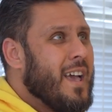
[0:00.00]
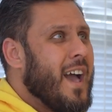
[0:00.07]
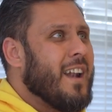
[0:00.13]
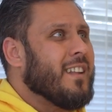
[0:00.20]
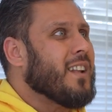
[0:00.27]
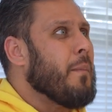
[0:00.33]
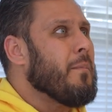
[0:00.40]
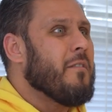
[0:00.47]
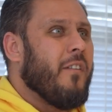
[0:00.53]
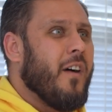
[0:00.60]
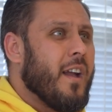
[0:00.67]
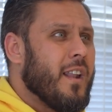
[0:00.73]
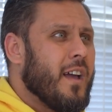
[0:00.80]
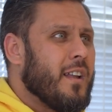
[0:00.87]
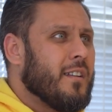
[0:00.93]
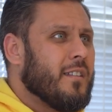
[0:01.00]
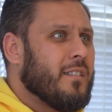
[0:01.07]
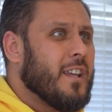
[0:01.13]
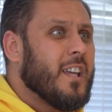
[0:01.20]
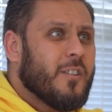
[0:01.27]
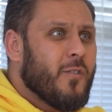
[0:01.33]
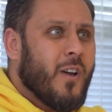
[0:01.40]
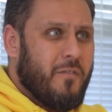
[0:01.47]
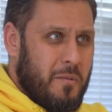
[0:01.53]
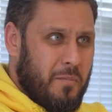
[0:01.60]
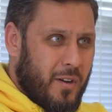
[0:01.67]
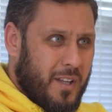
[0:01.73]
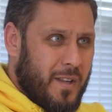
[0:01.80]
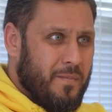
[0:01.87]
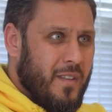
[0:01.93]
And Islamic finance is for
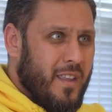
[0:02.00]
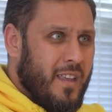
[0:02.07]
everybody.